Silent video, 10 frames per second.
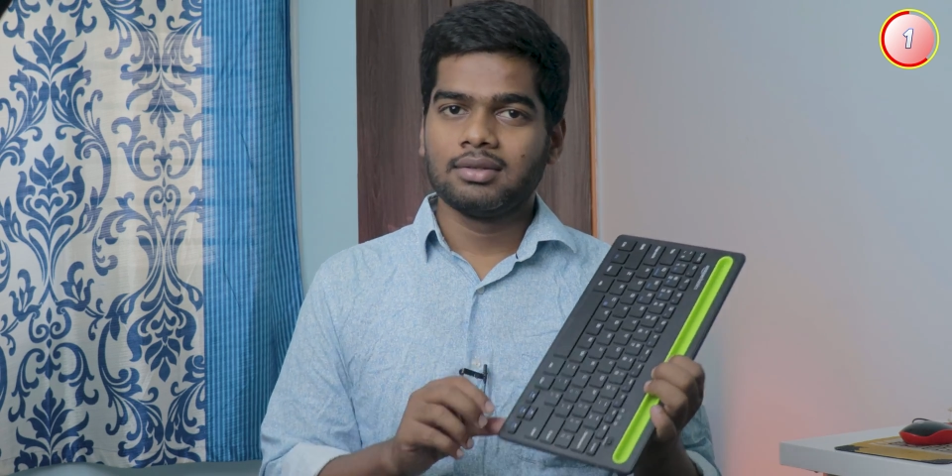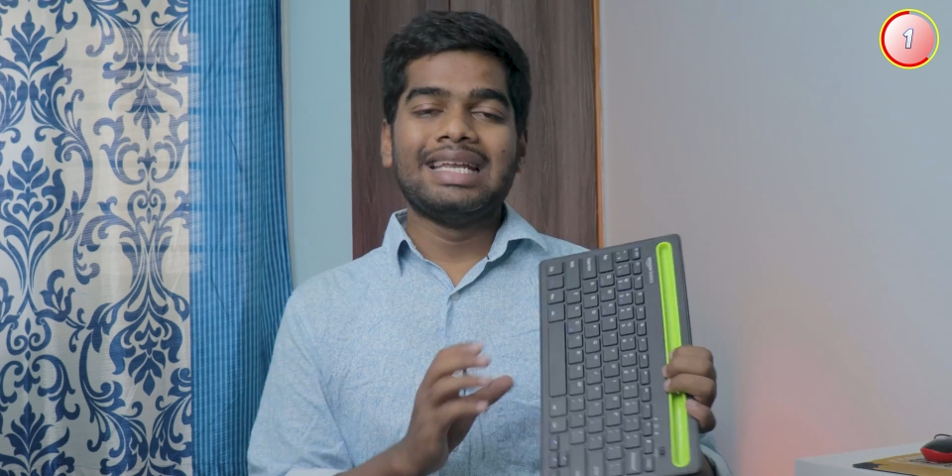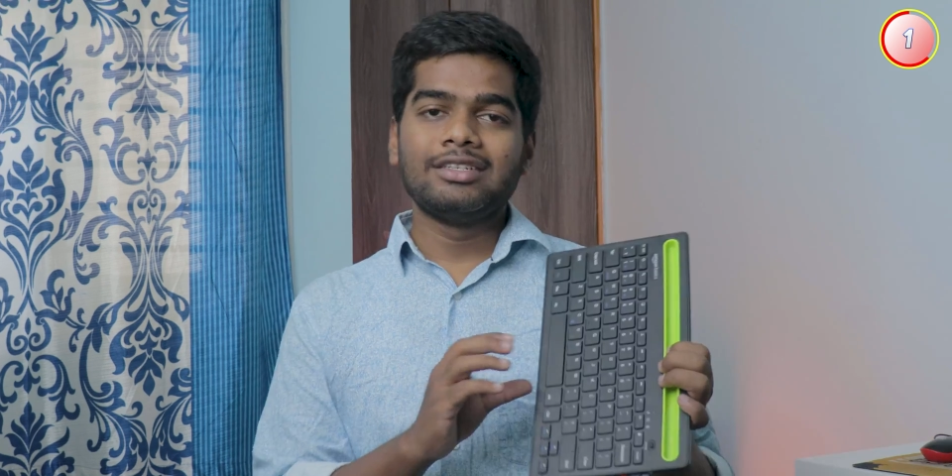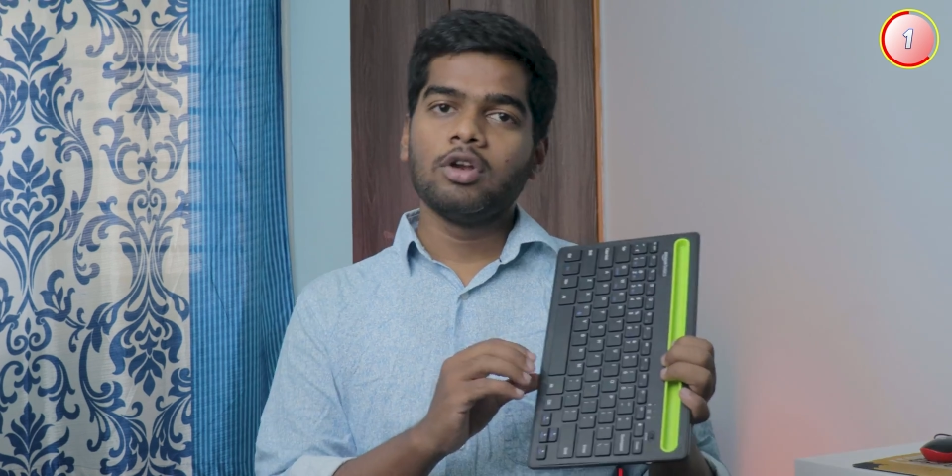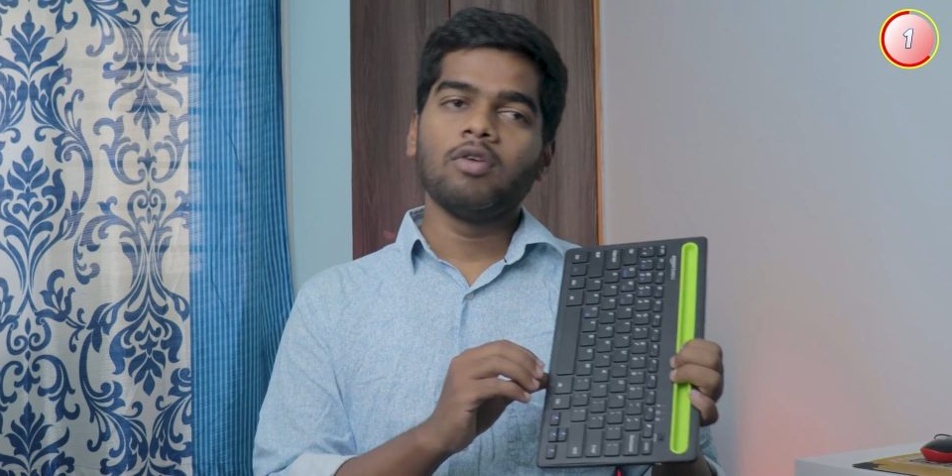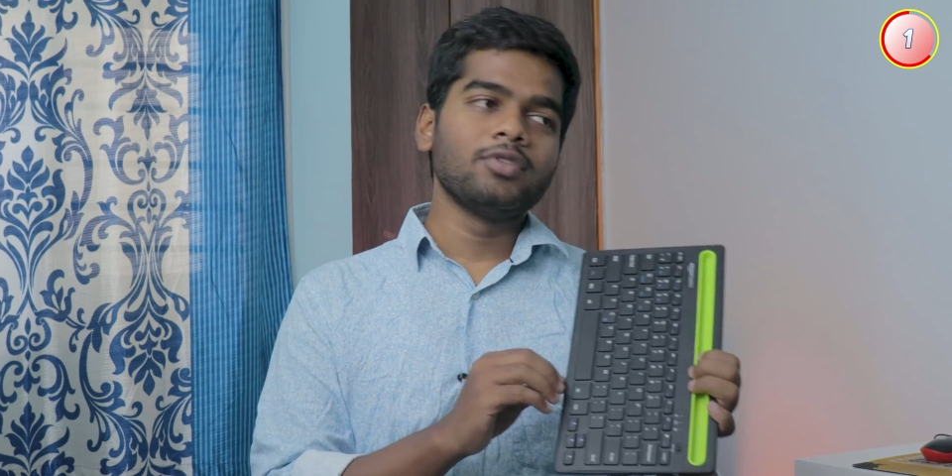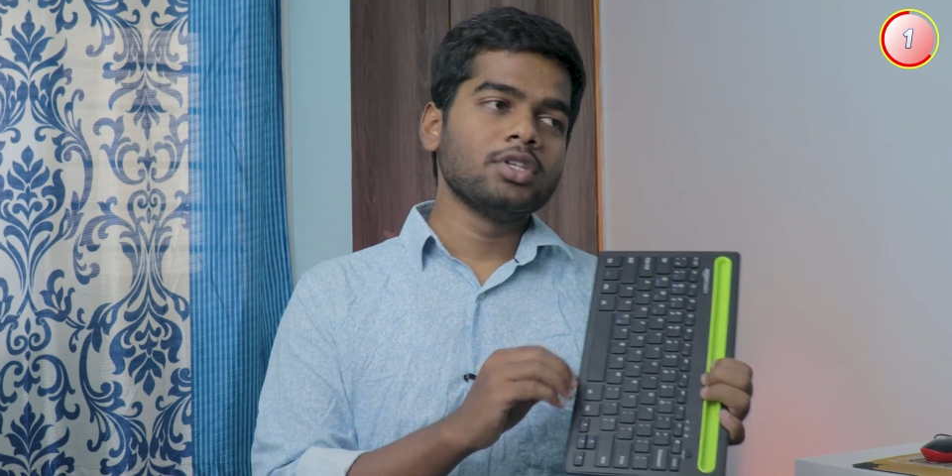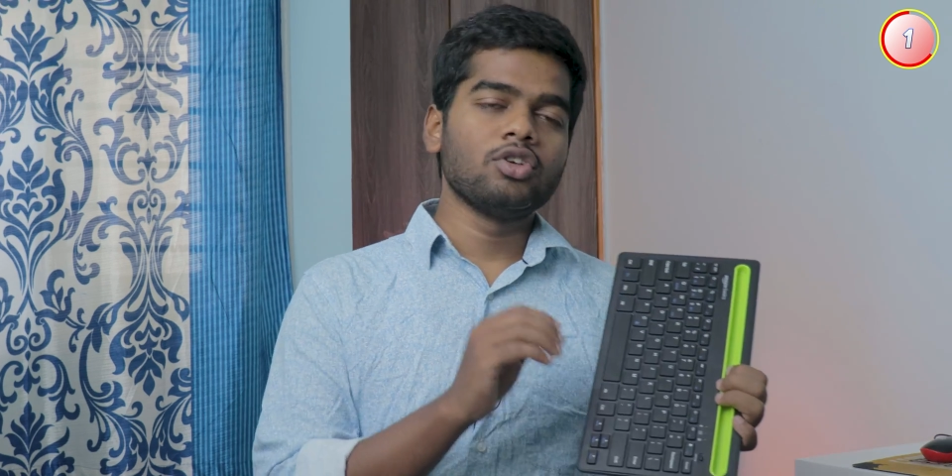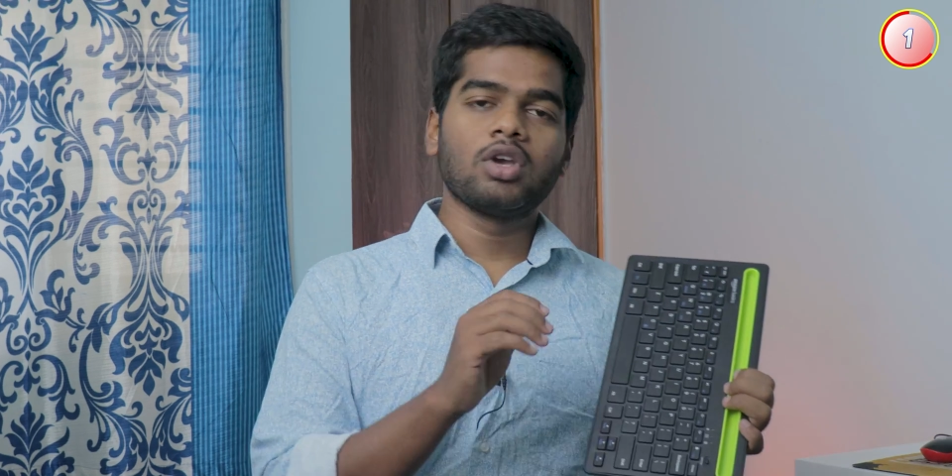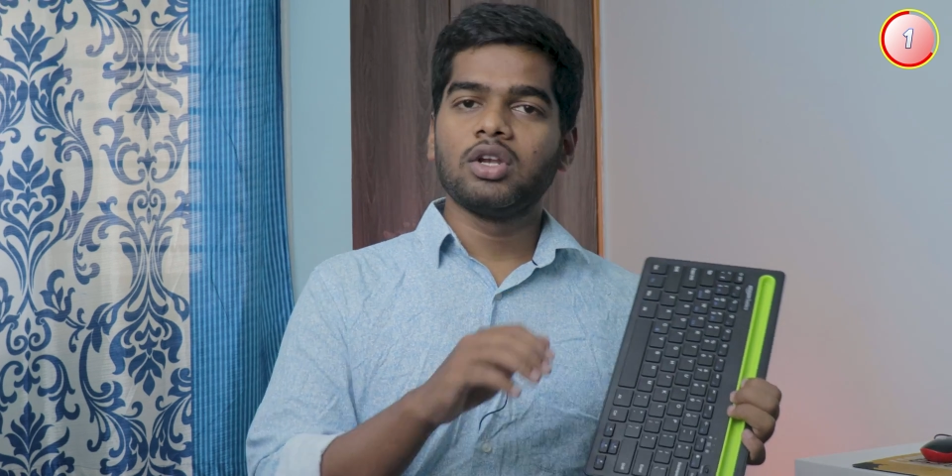Instead of
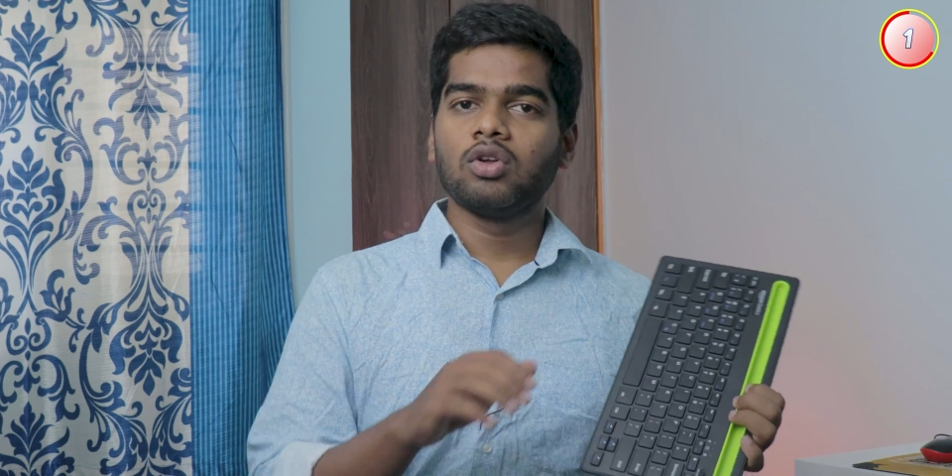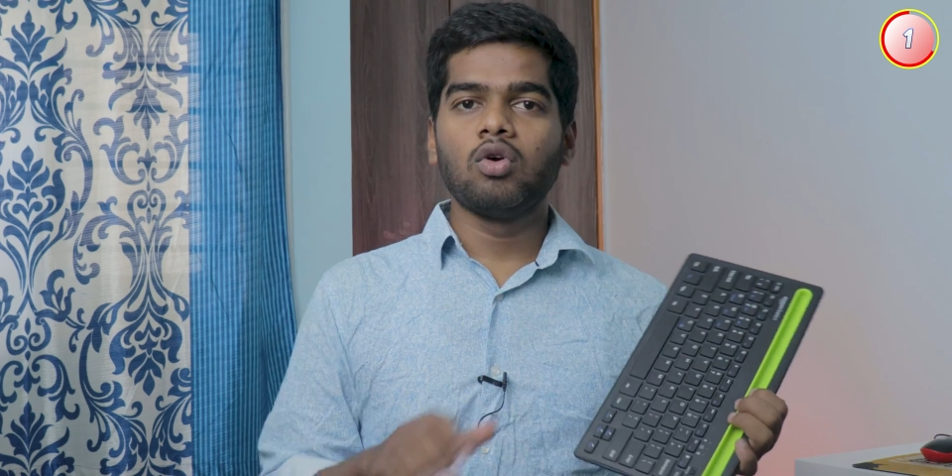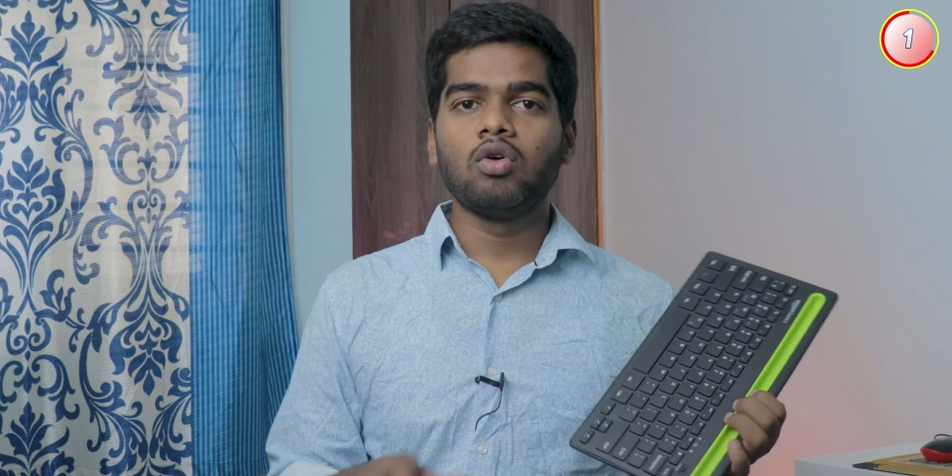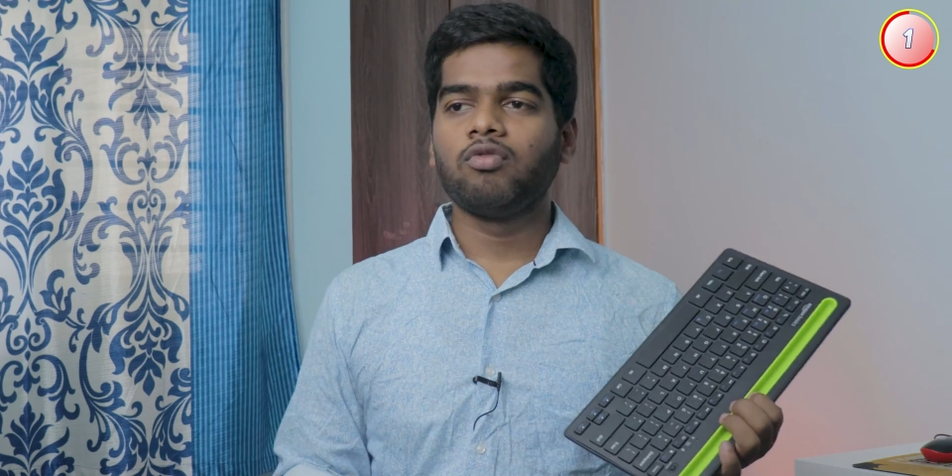this, you can go